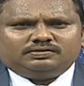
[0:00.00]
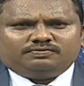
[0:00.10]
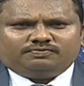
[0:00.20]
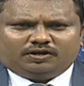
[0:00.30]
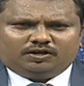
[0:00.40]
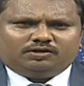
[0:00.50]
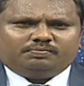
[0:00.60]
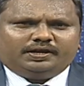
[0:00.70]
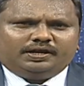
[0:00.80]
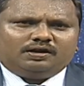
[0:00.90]
followed
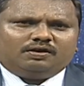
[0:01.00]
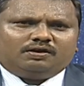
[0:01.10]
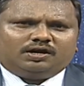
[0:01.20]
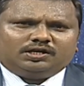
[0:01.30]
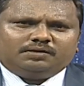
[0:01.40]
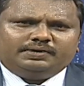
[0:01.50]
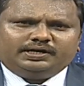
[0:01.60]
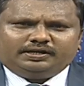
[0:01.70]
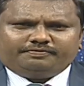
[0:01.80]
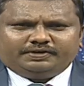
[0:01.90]
by
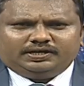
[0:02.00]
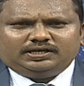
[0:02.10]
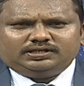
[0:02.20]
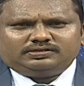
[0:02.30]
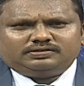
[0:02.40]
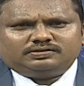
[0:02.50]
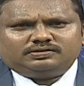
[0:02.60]
automatic feeders